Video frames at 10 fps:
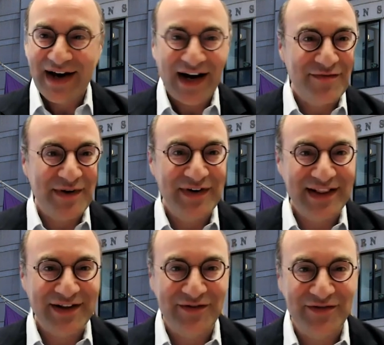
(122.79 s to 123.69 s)
I've been really
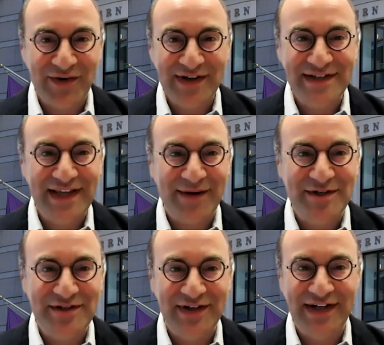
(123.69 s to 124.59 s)
looking forward to the
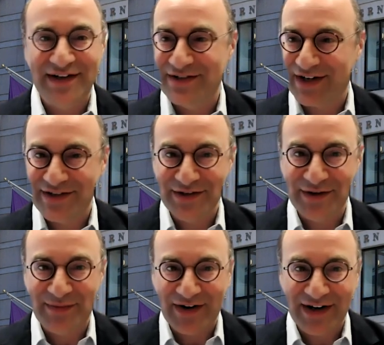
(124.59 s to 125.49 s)
opportunity to talk to you
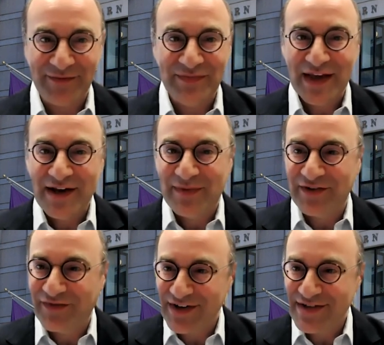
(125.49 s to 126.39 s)
about it. But
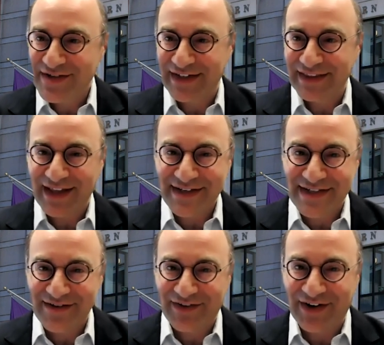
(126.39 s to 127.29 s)
first, I'd like to
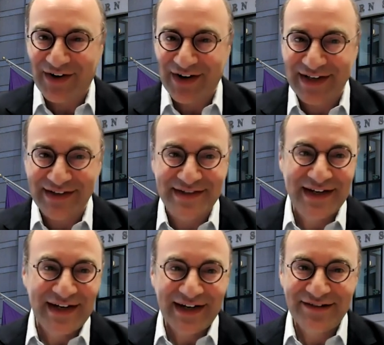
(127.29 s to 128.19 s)
give our audience
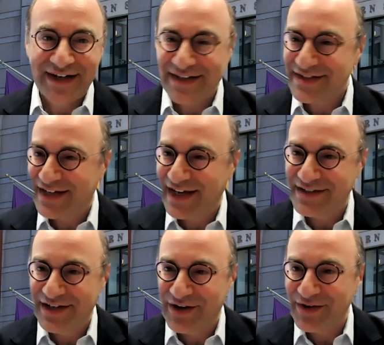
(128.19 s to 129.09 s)
a chance to get
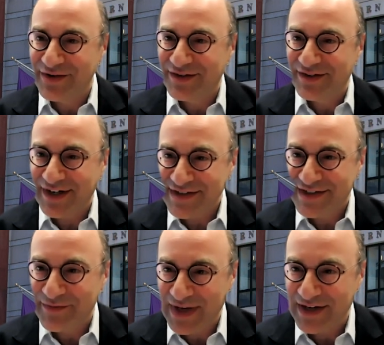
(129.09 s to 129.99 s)
to know you just
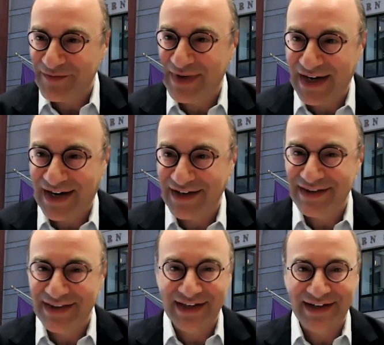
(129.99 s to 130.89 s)
a bit beyond
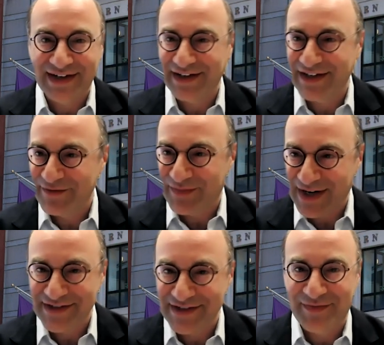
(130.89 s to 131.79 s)
the uh,
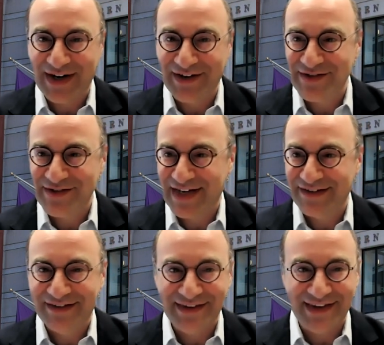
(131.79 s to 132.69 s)
impressive bio
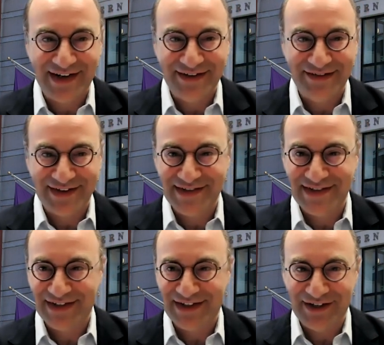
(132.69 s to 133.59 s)
sketch that I
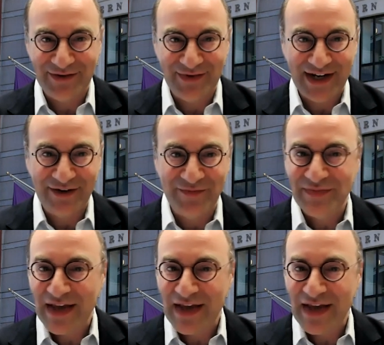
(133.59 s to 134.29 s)
just uh, read.